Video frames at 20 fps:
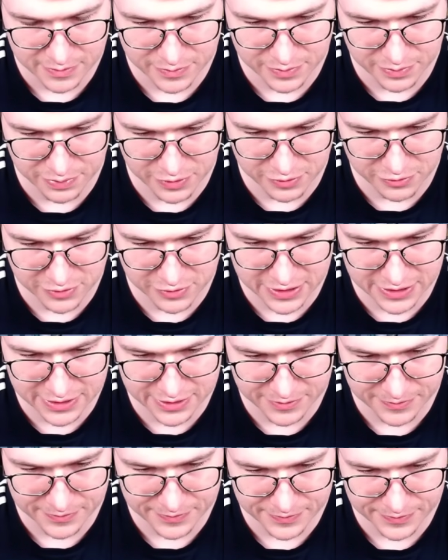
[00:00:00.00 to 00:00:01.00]
Bowler.
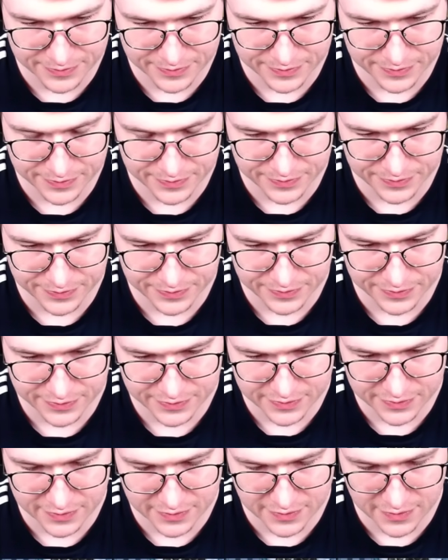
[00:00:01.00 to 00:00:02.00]

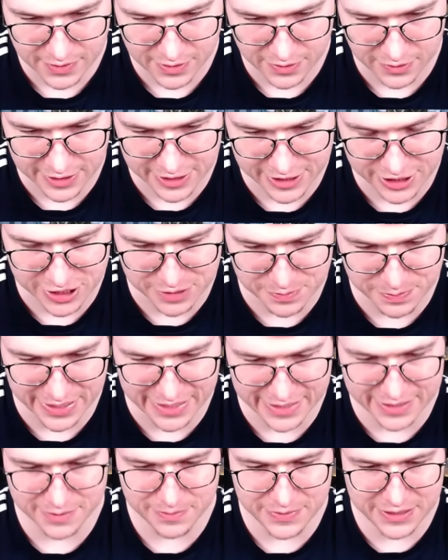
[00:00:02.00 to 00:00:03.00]
Okay, he just
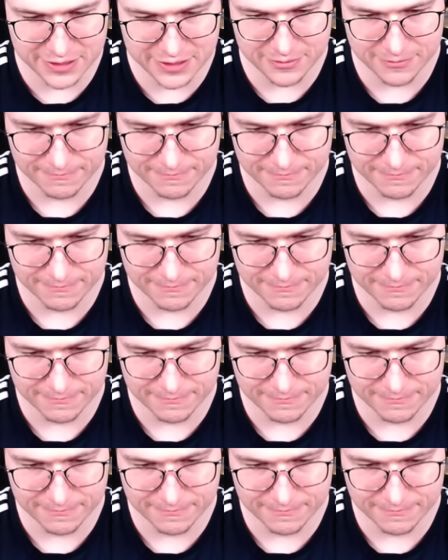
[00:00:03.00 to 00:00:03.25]
baited me.